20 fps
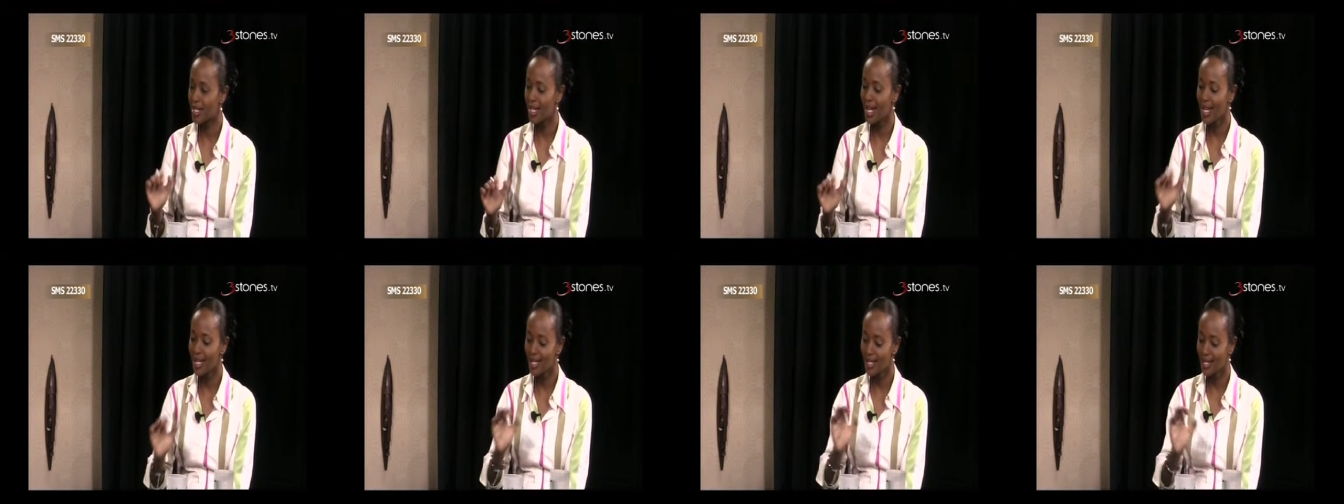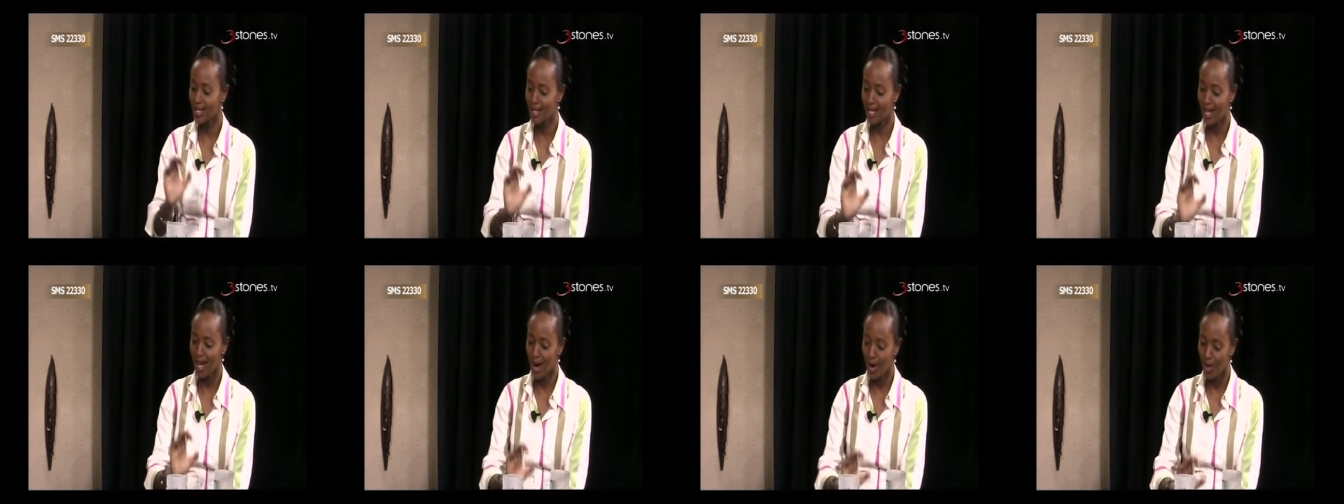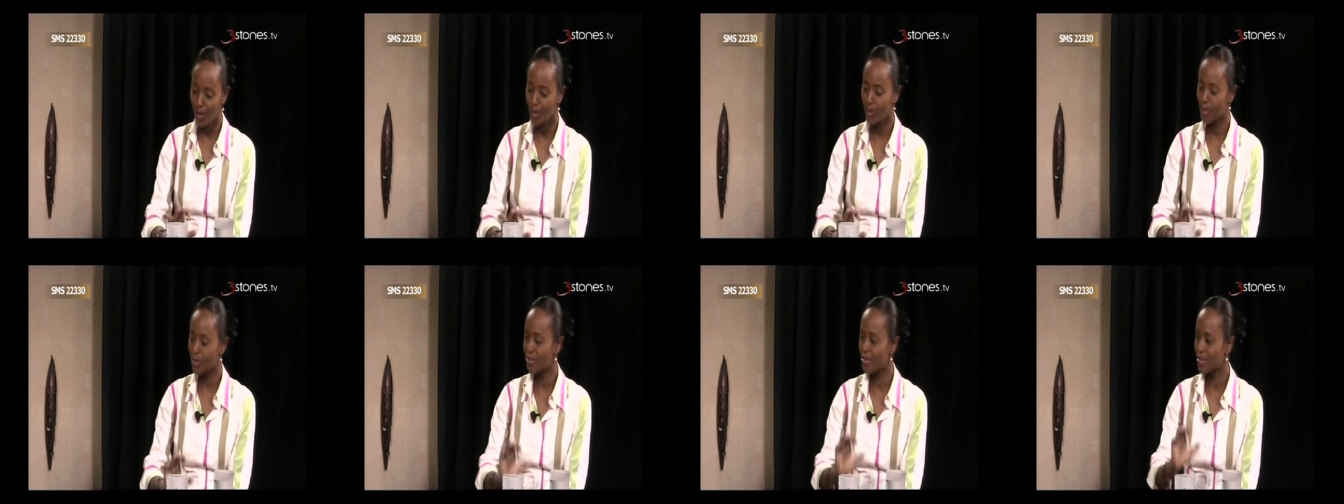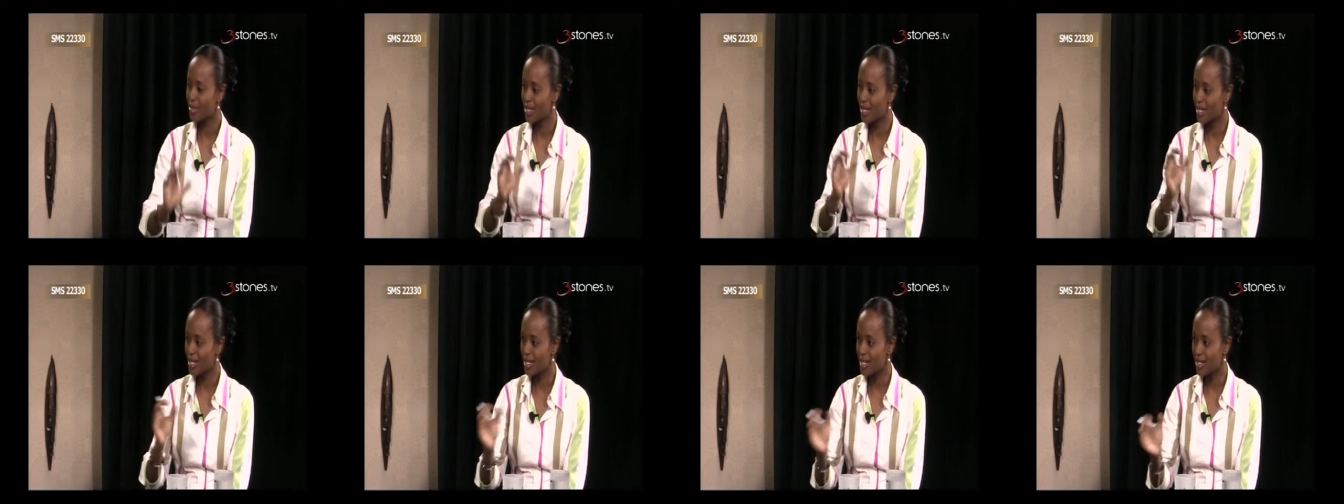is now
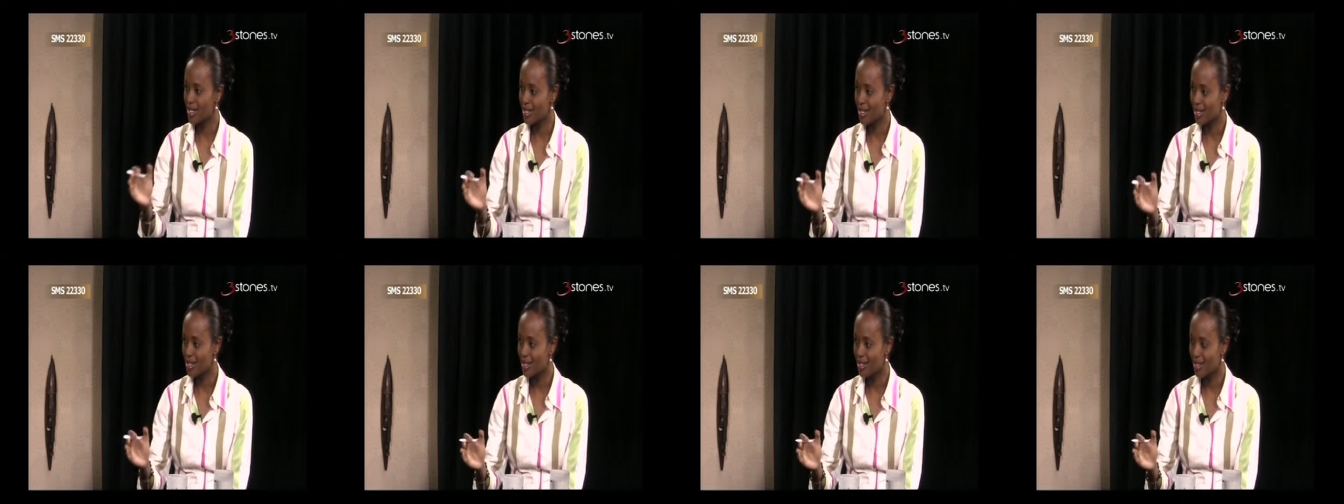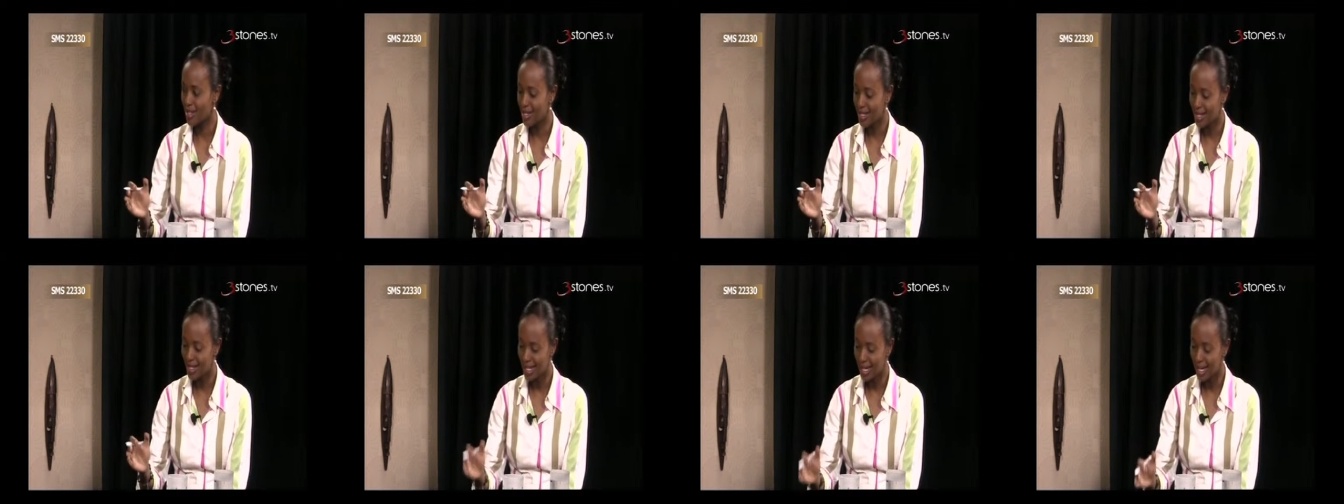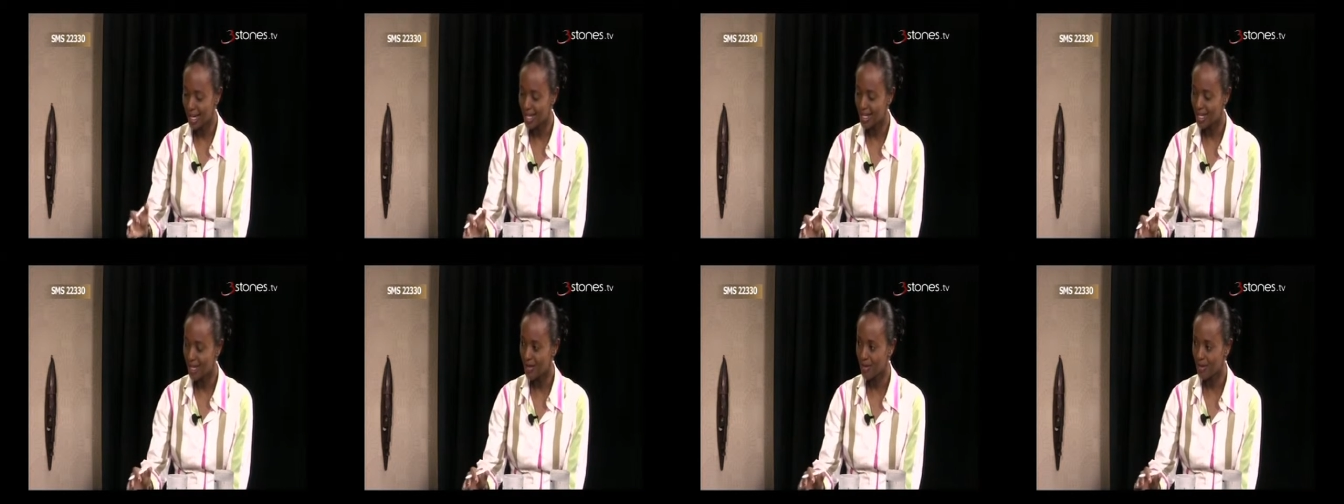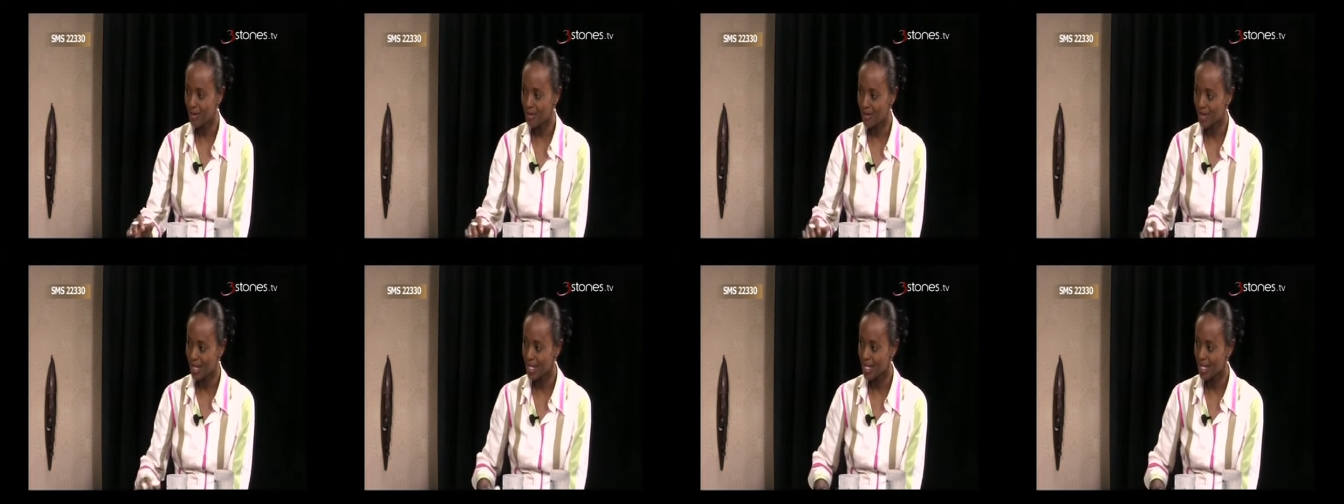in his second year of university.